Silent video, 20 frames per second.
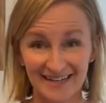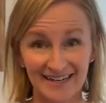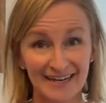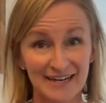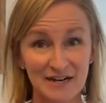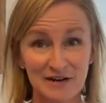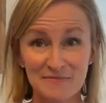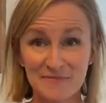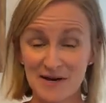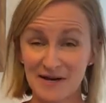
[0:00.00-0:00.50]

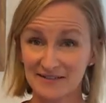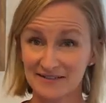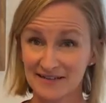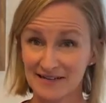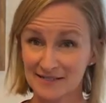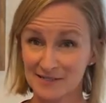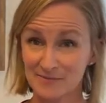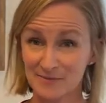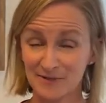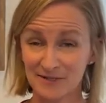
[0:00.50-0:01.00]
and I'm not an
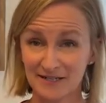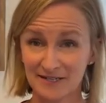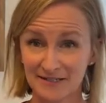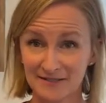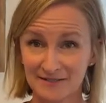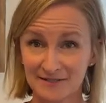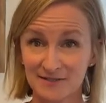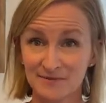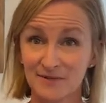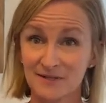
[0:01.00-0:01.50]
expert in
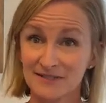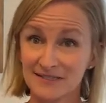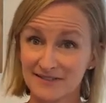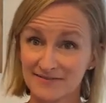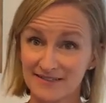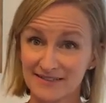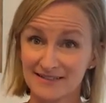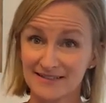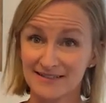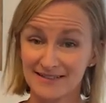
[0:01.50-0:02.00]
it, so I'll leave